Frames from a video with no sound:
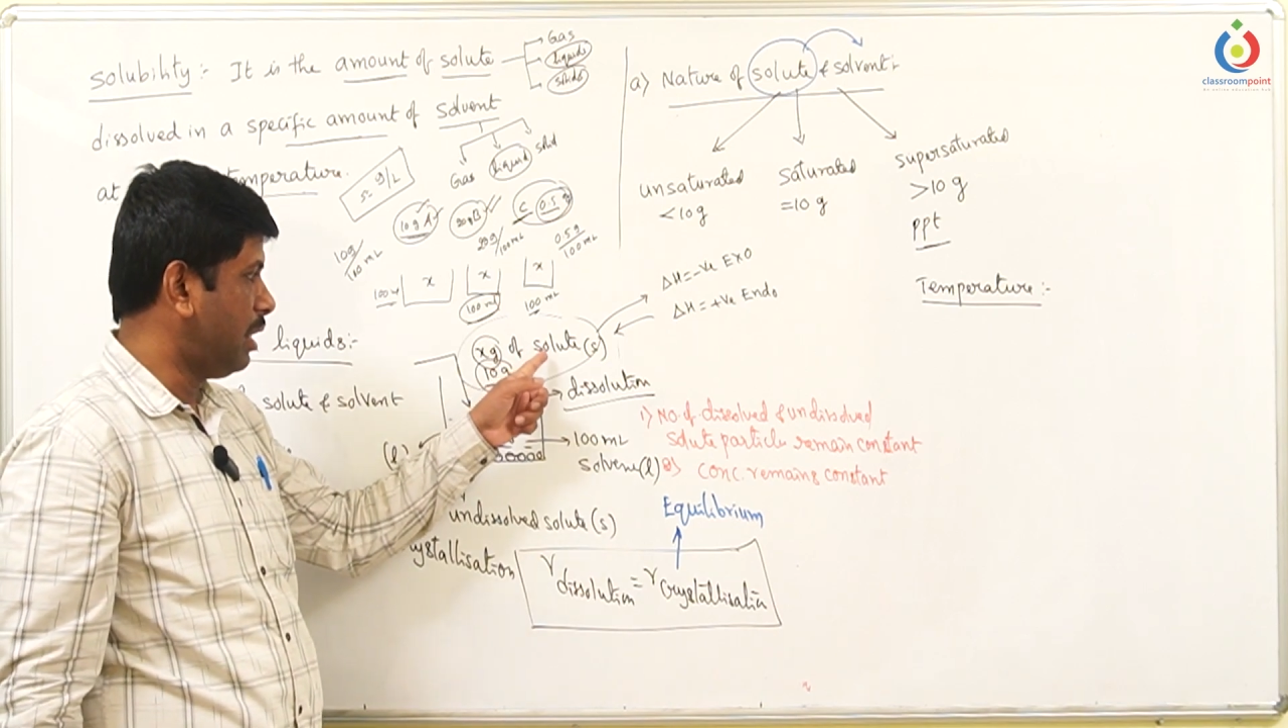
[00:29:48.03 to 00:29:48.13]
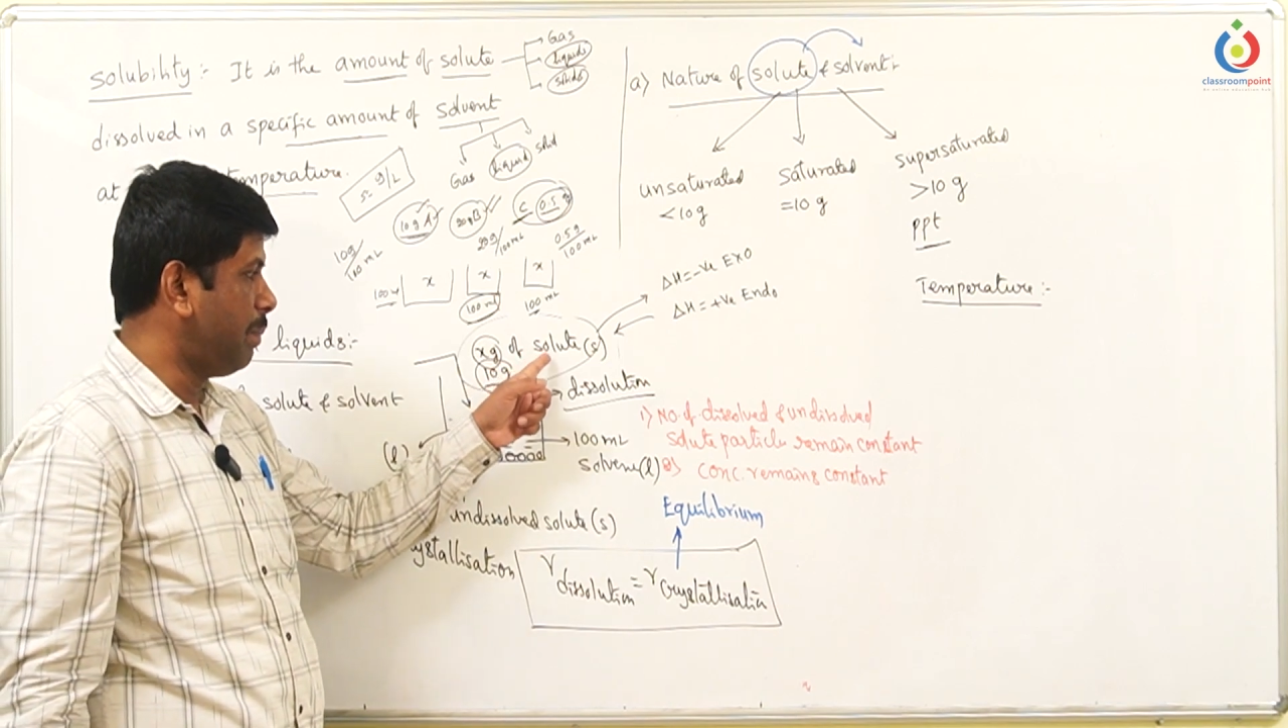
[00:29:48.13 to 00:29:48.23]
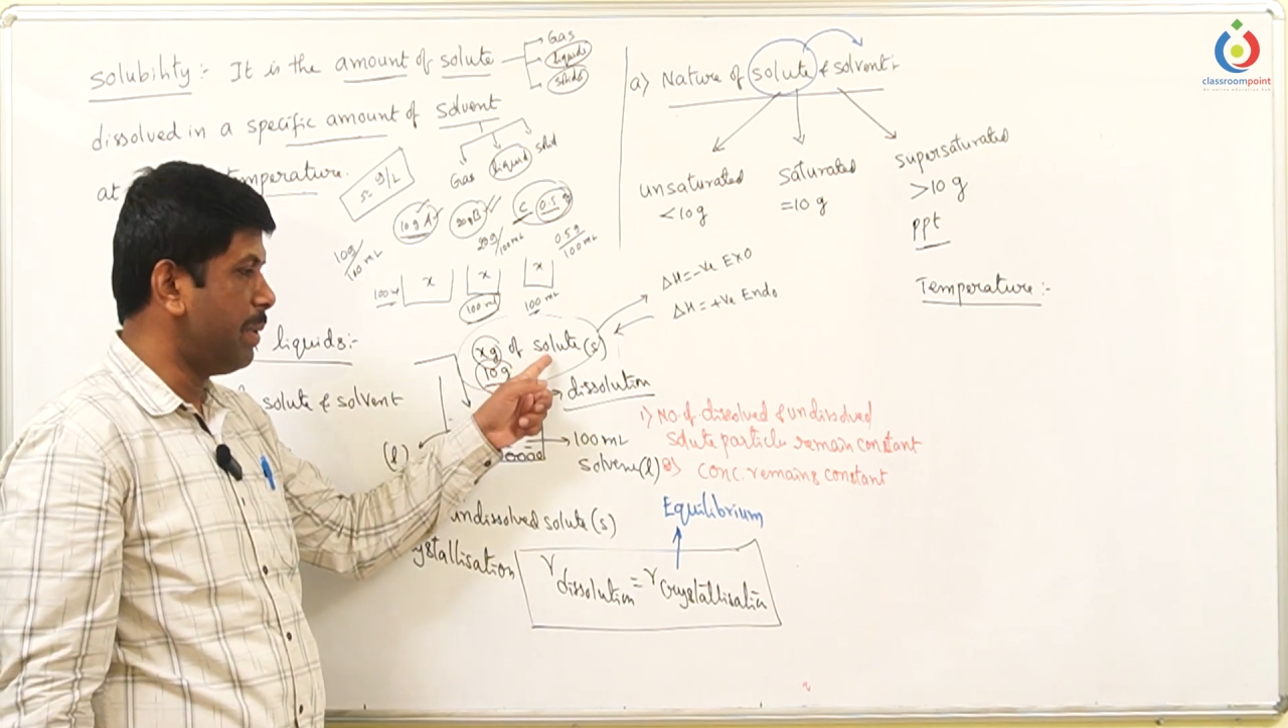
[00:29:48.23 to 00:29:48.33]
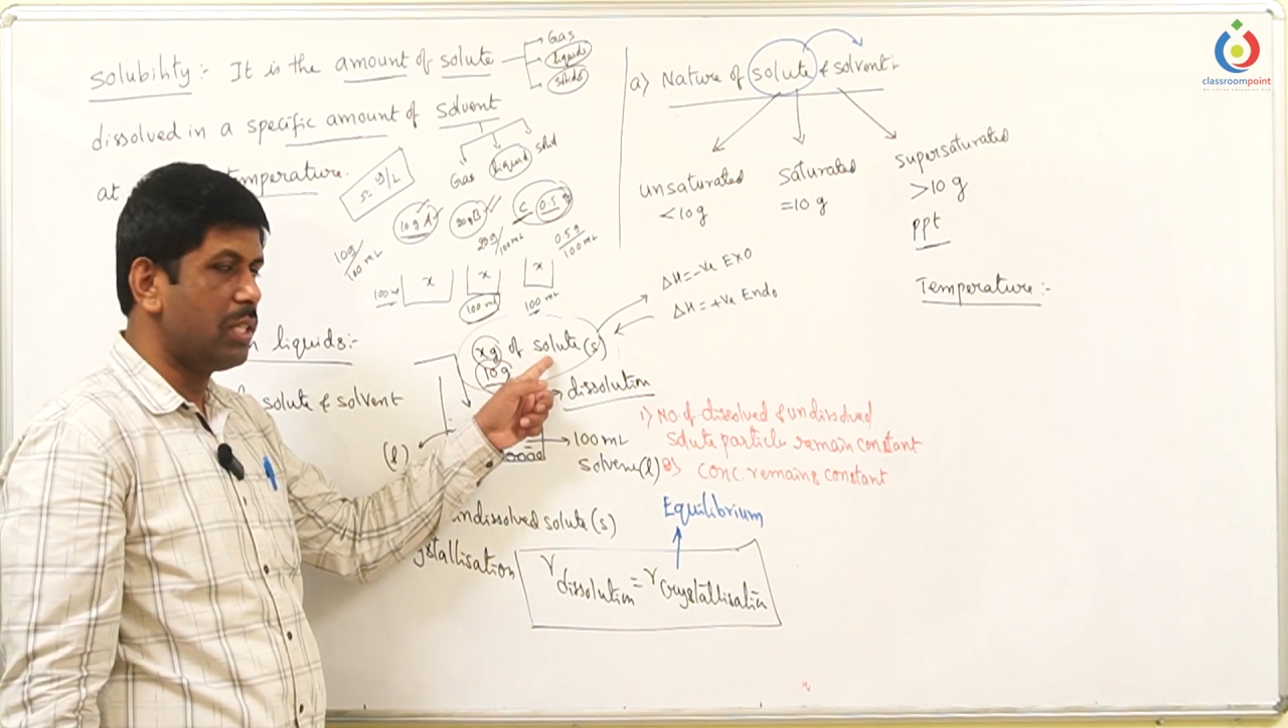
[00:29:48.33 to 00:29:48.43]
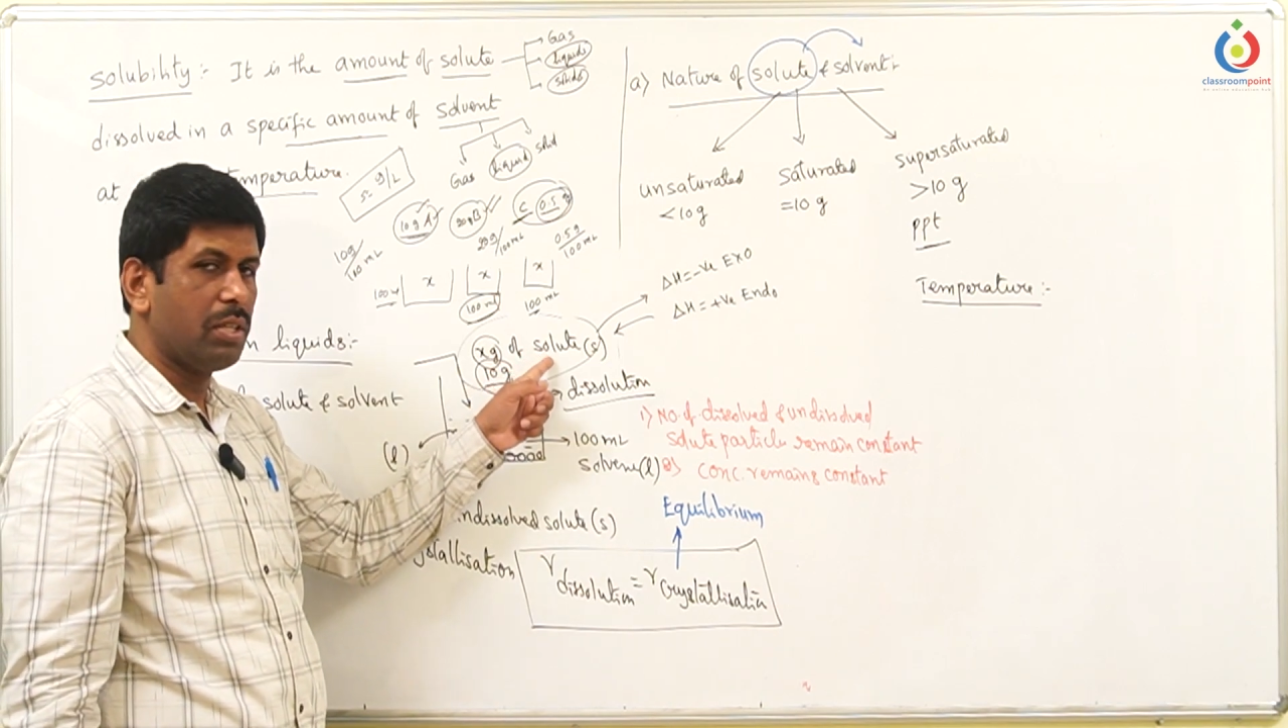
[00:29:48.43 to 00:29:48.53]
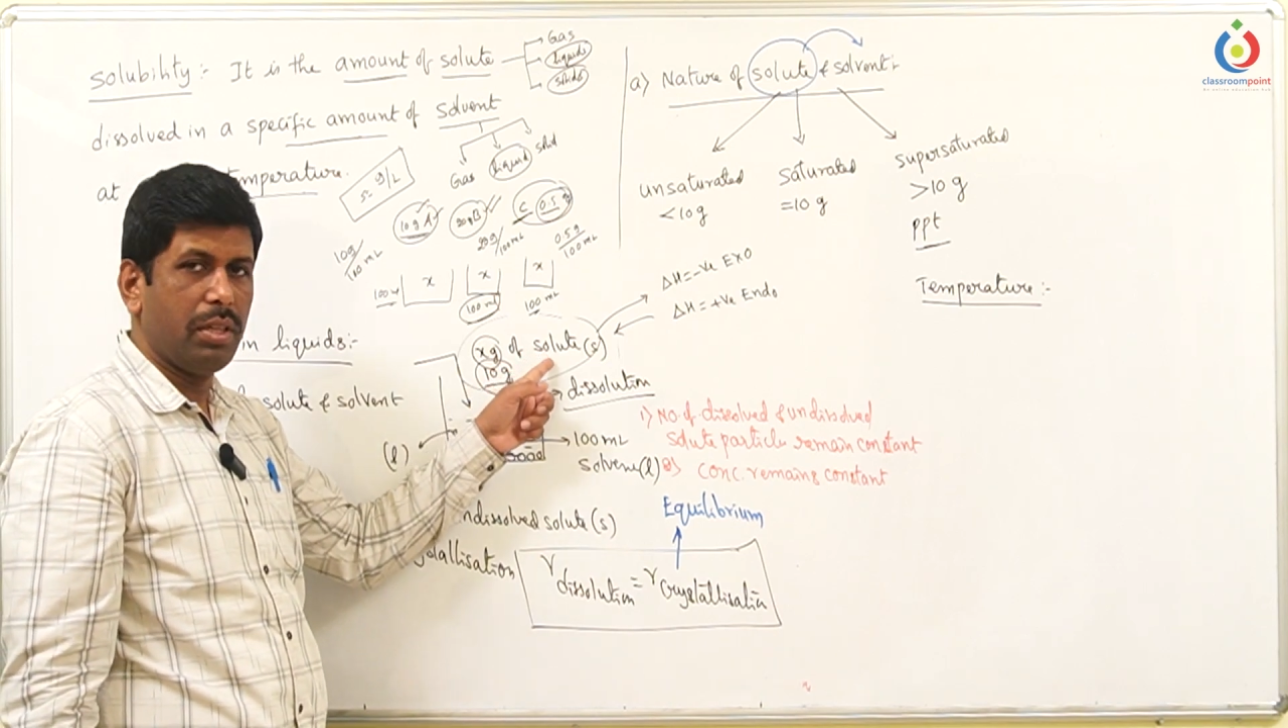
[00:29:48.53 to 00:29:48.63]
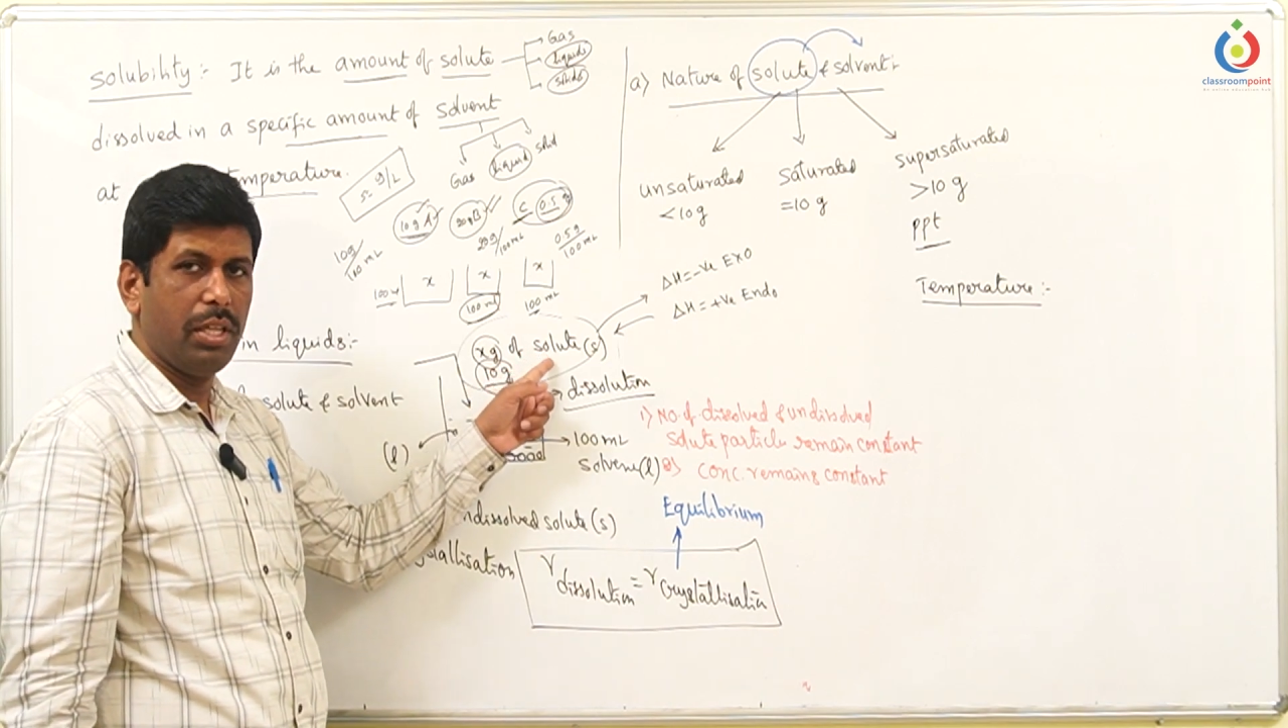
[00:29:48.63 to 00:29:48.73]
it depends on